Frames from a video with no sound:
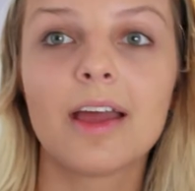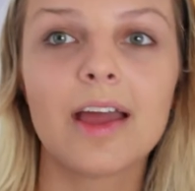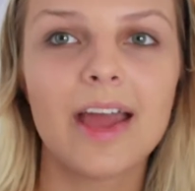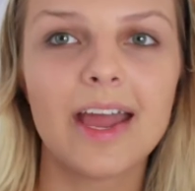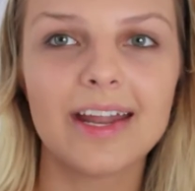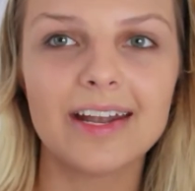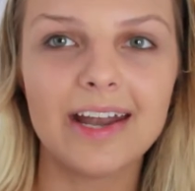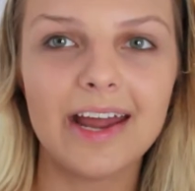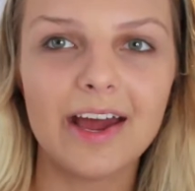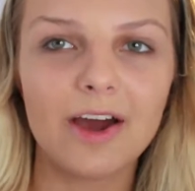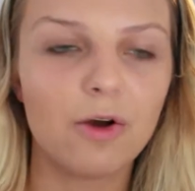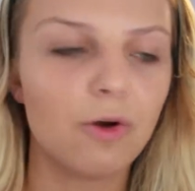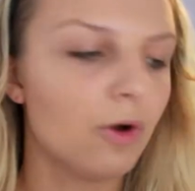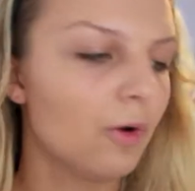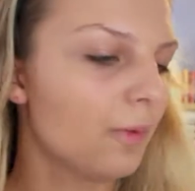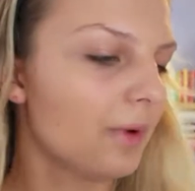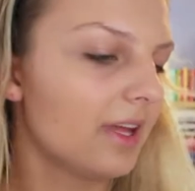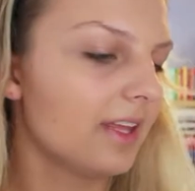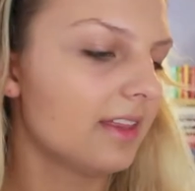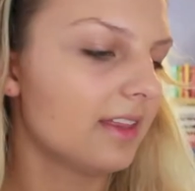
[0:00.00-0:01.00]
And now
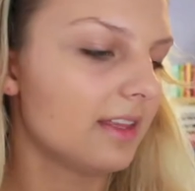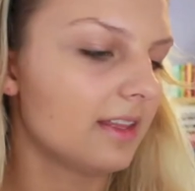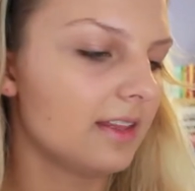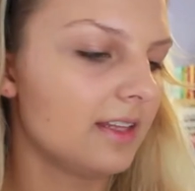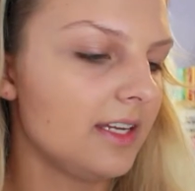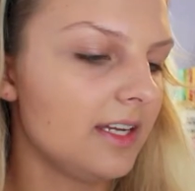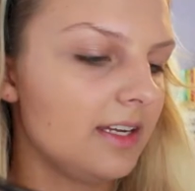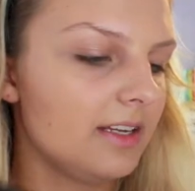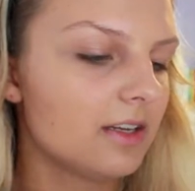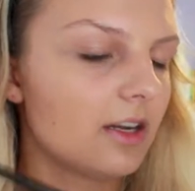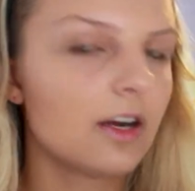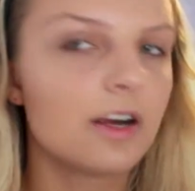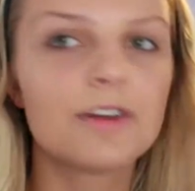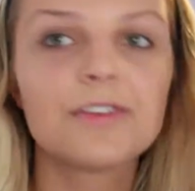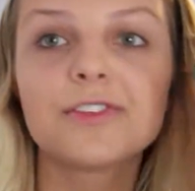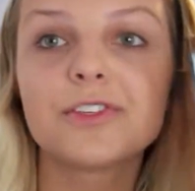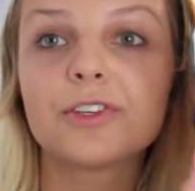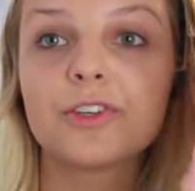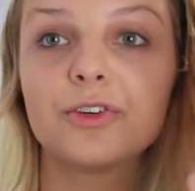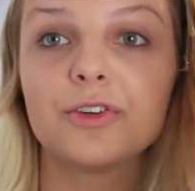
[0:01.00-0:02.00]
with the
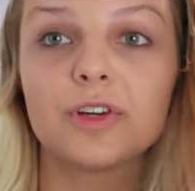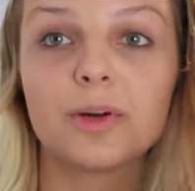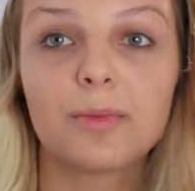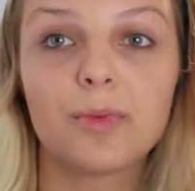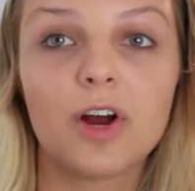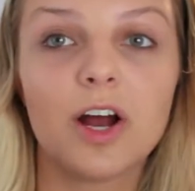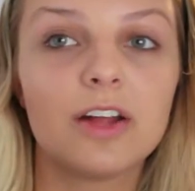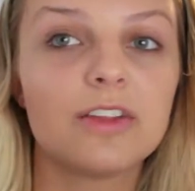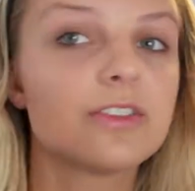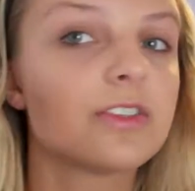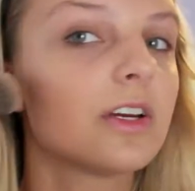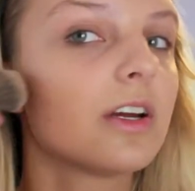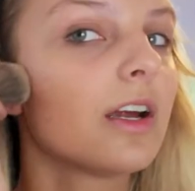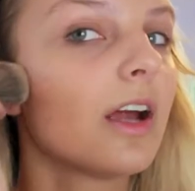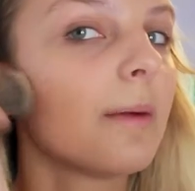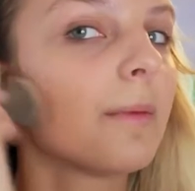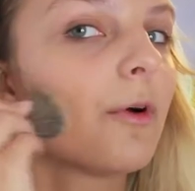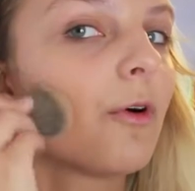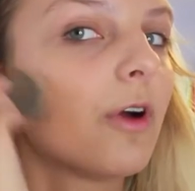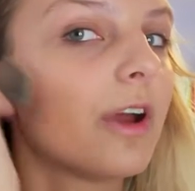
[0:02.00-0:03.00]
NARS Laguna bronzer,
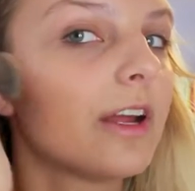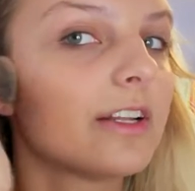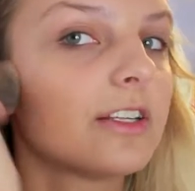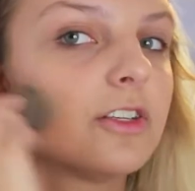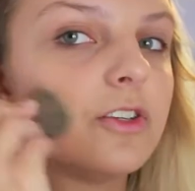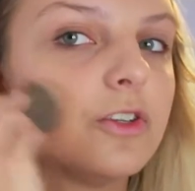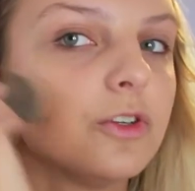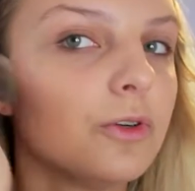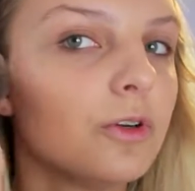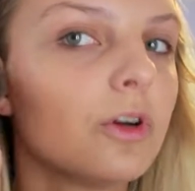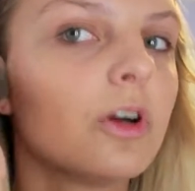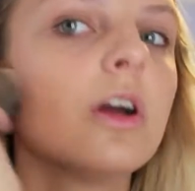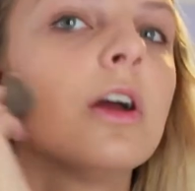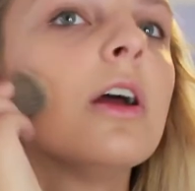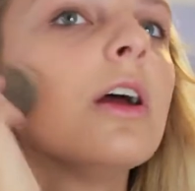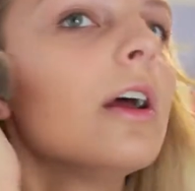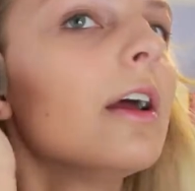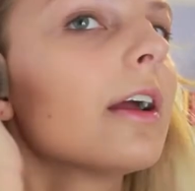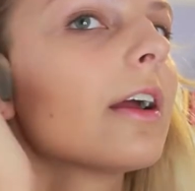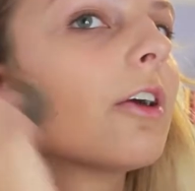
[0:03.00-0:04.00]
I'm going to
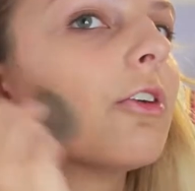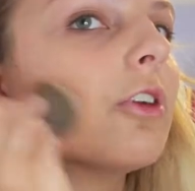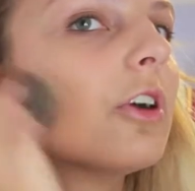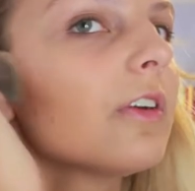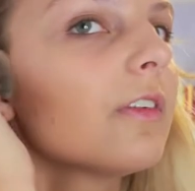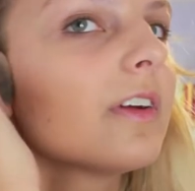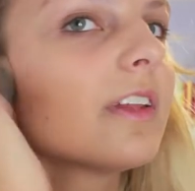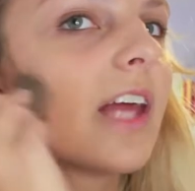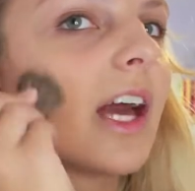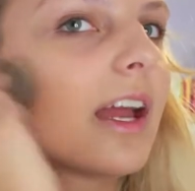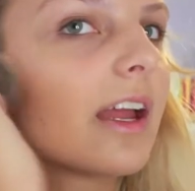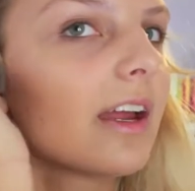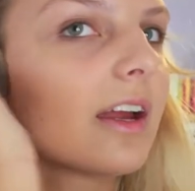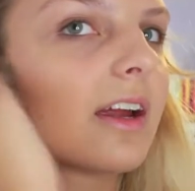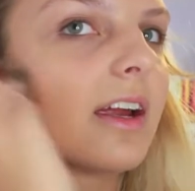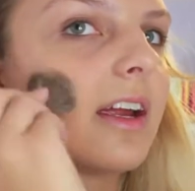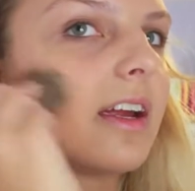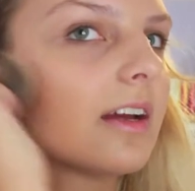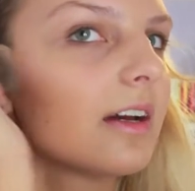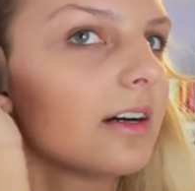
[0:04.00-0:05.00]
go over that
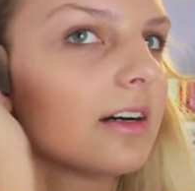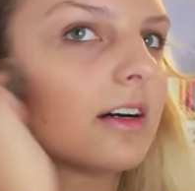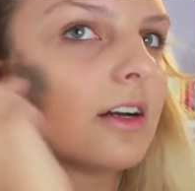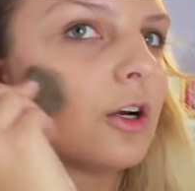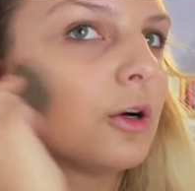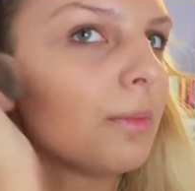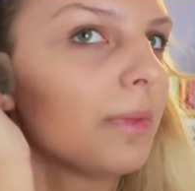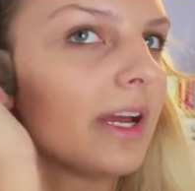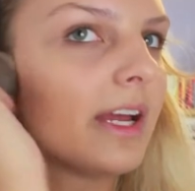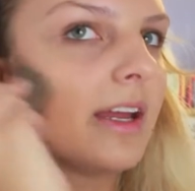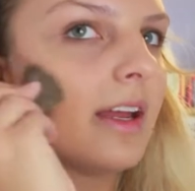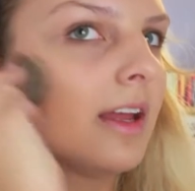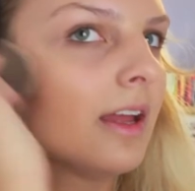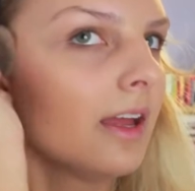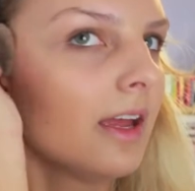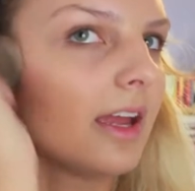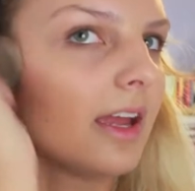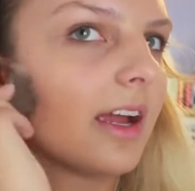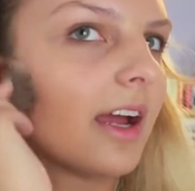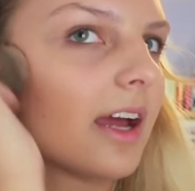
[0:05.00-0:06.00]
area a little bit
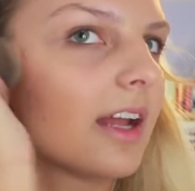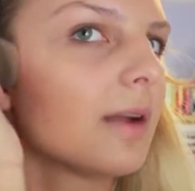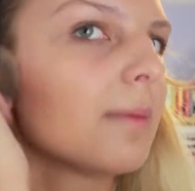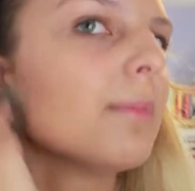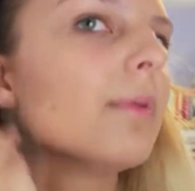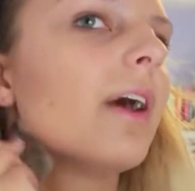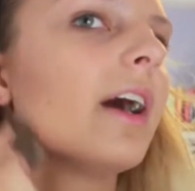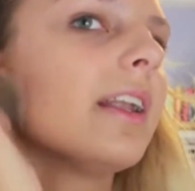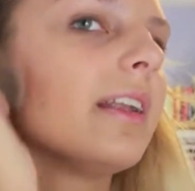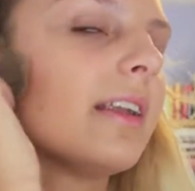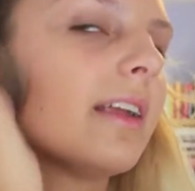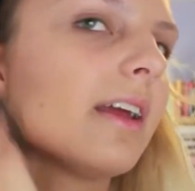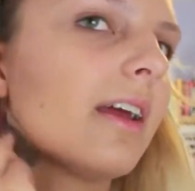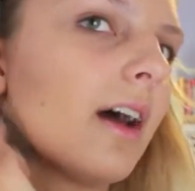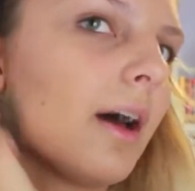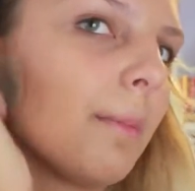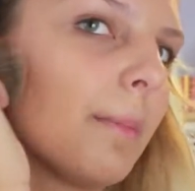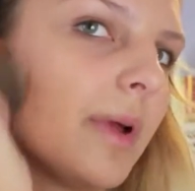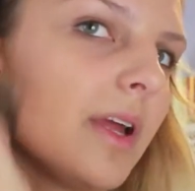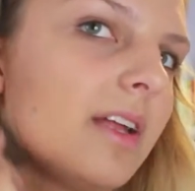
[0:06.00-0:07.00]
and kind of blend it
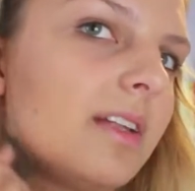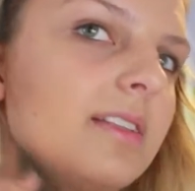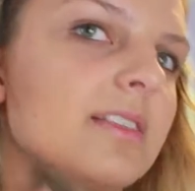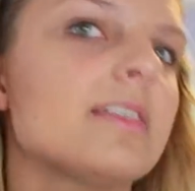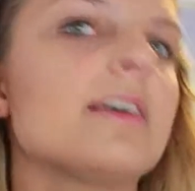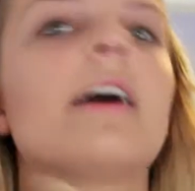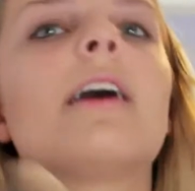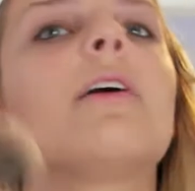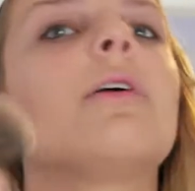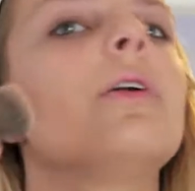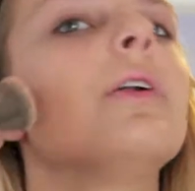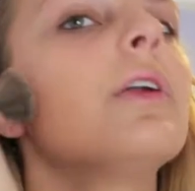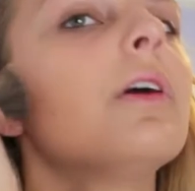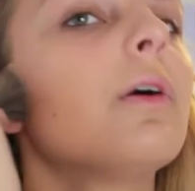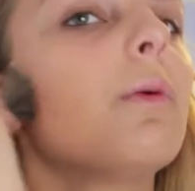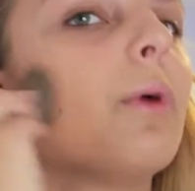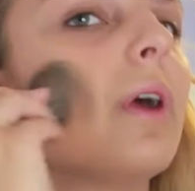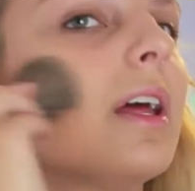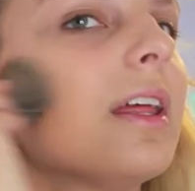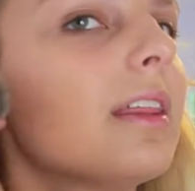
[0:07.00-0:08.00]
up and down
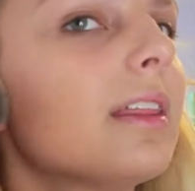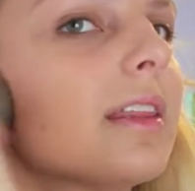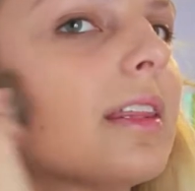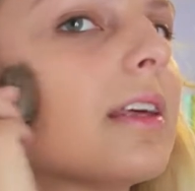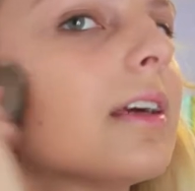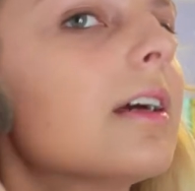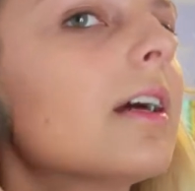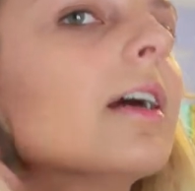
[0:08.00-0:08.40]
with